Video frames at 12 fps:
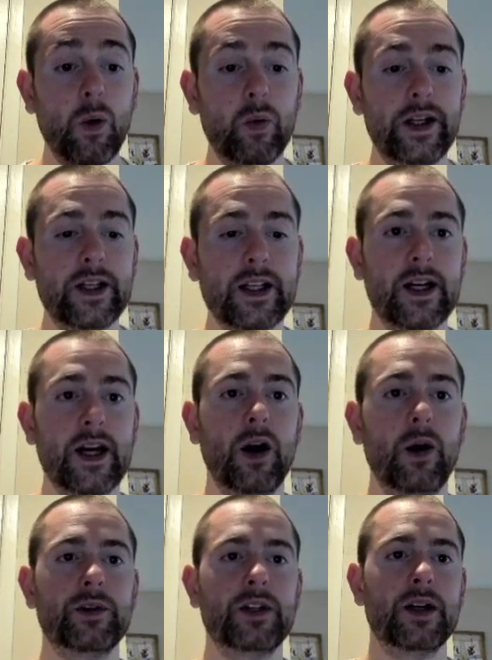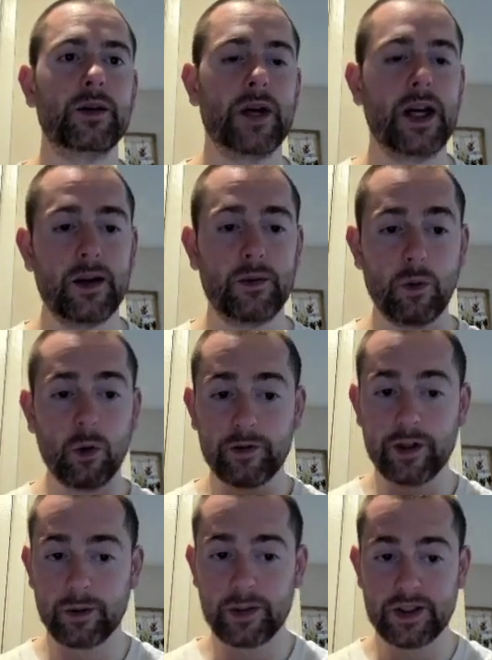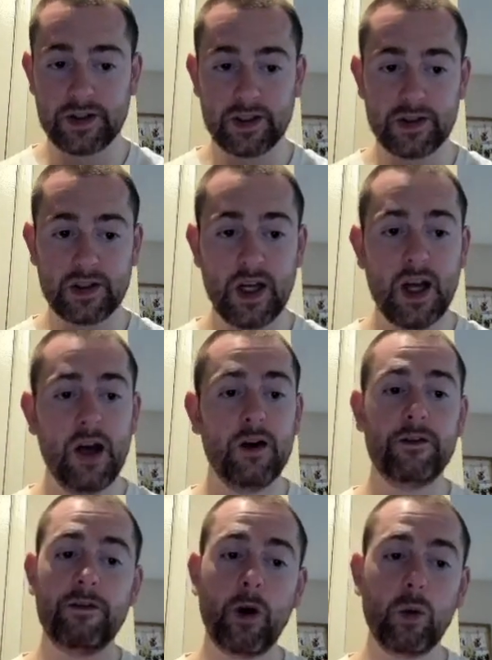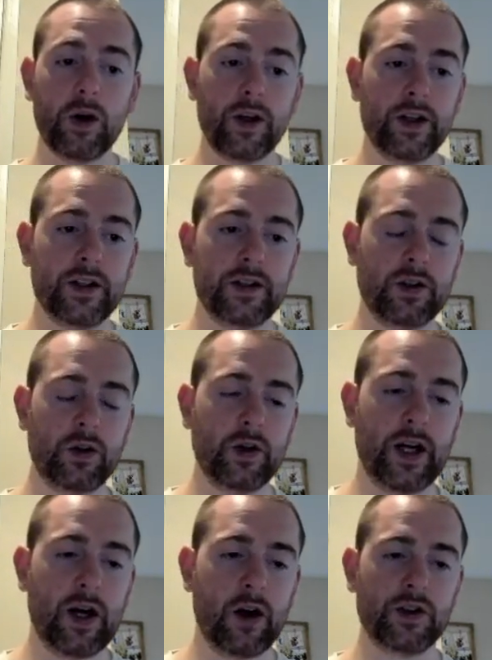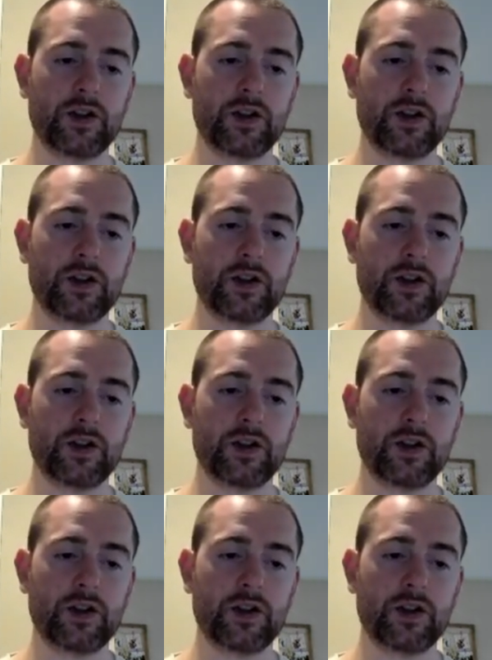we can help them and move their business forward so that our